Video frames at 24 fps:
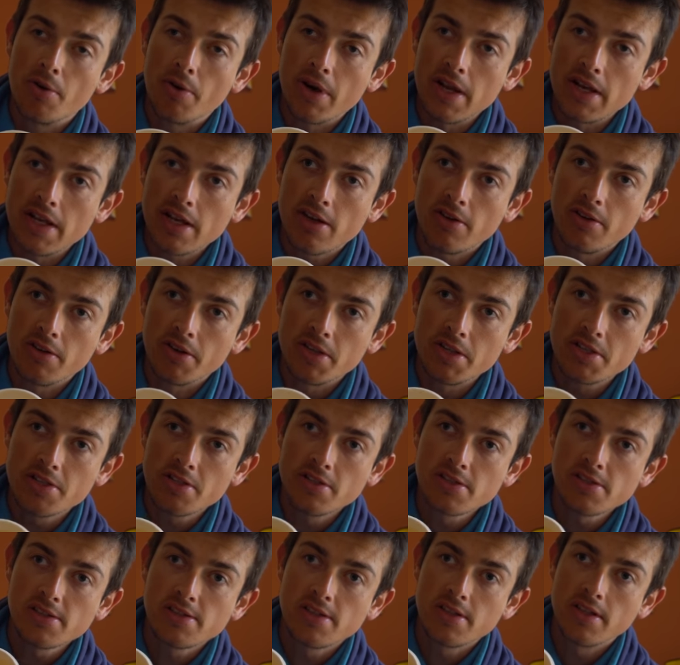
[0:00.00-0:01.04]
rainy
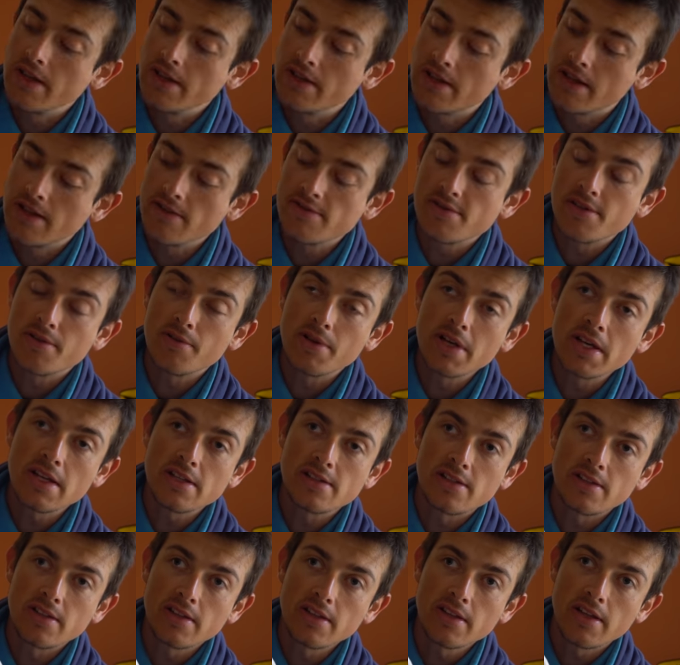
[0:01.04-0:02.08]
conditions. It gives the
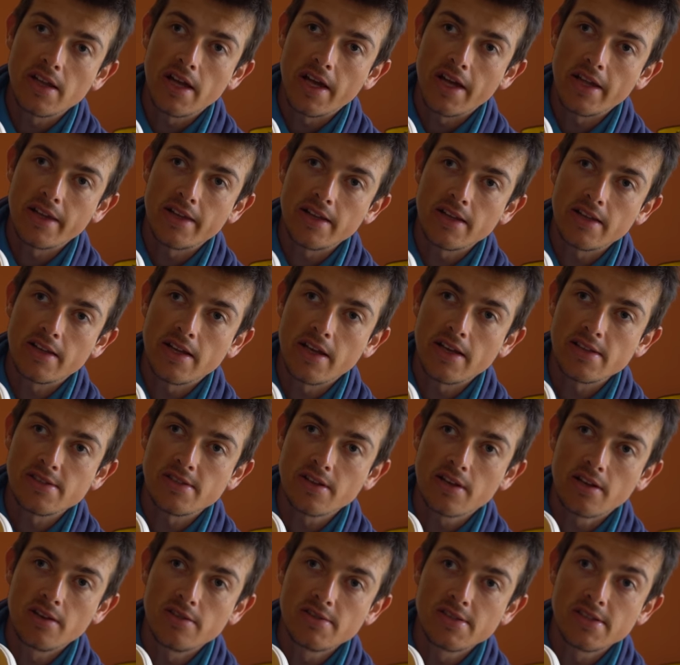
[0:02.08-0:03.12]
reason that it has the
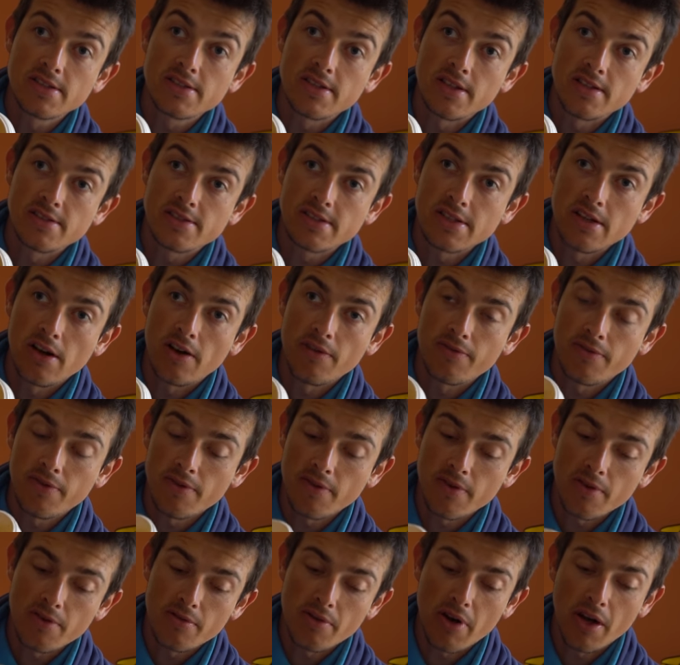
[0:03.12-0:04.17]
consistency of
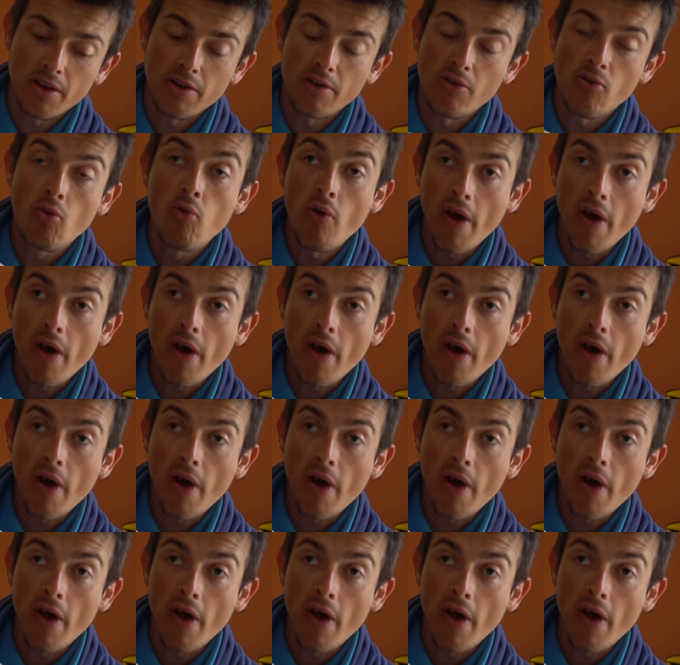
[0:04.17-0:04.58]
rather